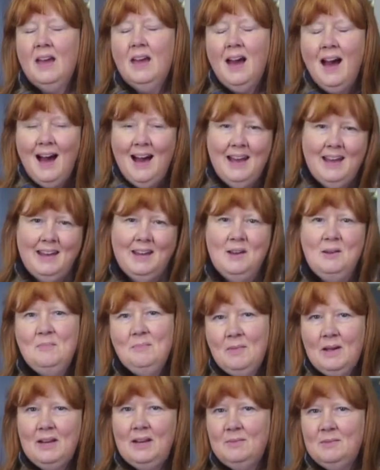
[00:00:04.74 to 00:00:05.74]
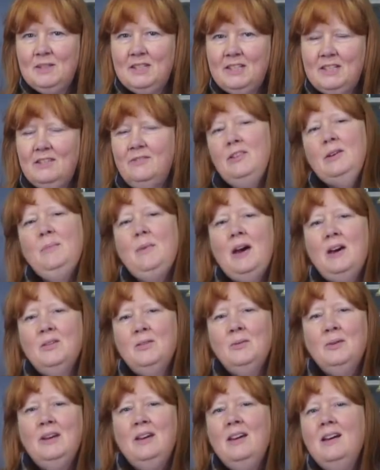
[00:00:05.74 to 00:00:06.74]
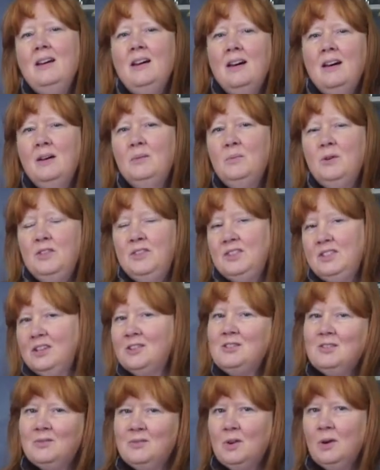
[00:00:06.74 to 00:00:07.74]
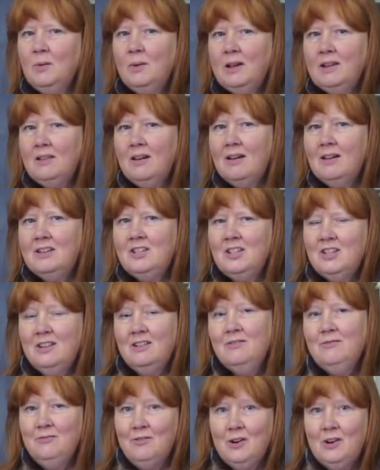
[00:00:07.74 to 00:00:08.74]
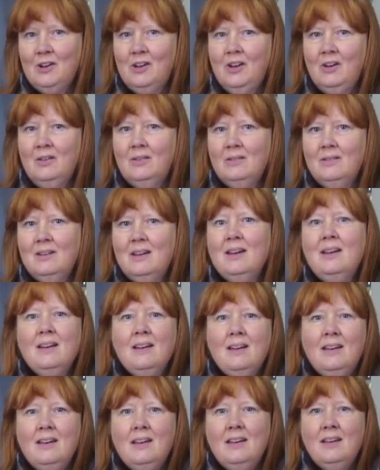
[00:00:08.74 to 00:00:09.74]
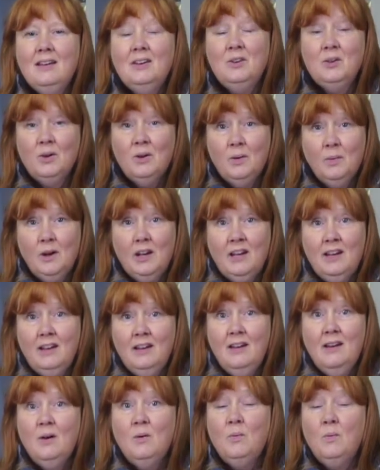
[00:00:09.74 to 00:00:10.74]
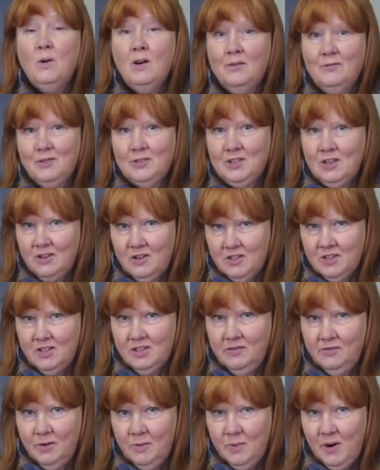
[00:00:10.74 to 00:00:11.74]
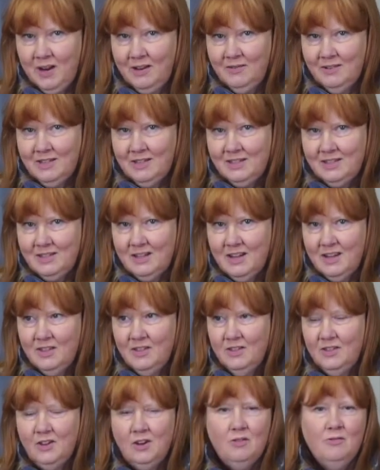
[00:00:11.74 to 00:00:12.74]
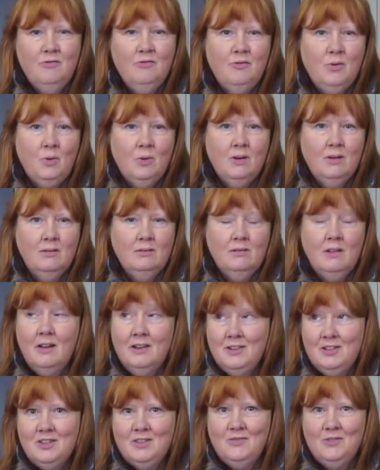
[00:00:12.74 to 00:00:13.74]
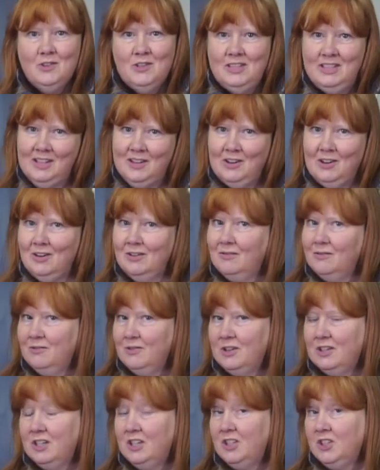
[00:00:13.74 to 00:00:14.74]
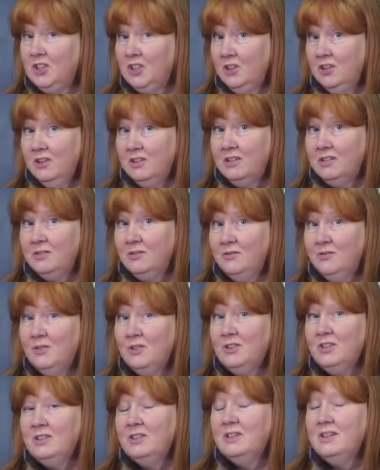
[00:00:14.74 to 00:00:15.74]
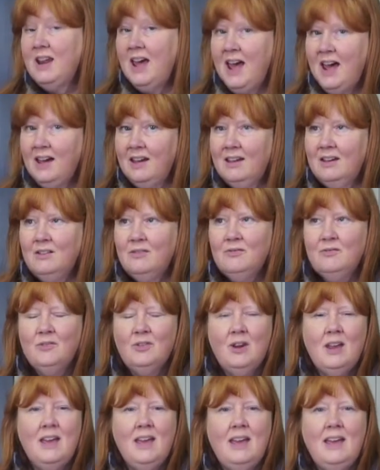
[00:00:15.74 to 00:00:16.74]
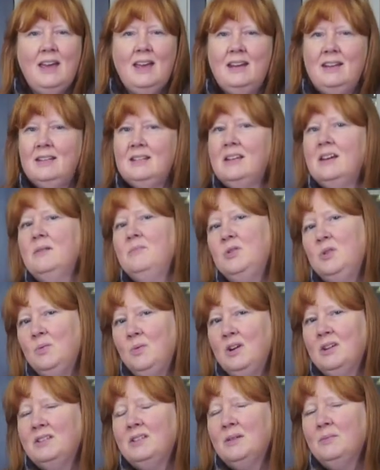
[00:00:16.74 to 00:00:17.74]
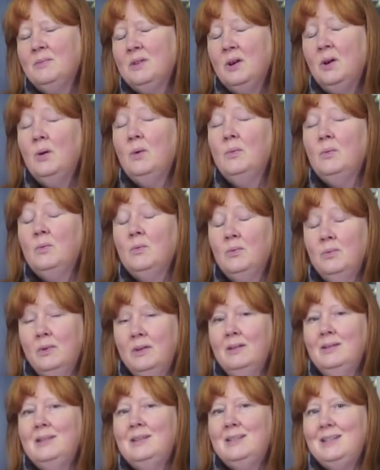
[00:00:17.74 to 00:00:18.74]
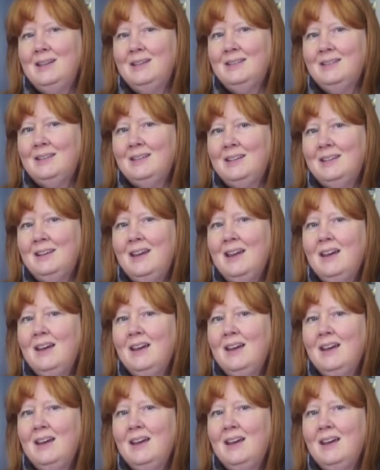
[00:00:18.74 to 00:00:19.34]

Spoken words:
Hi, my name's Stevie Mathry. I'm with the Sons of Norway Lodge in Fargo. In Norway, waffles aren't just for breakfast. They're for lunch, for dinner, for dessert, for a snack, for any time you want something really tasty.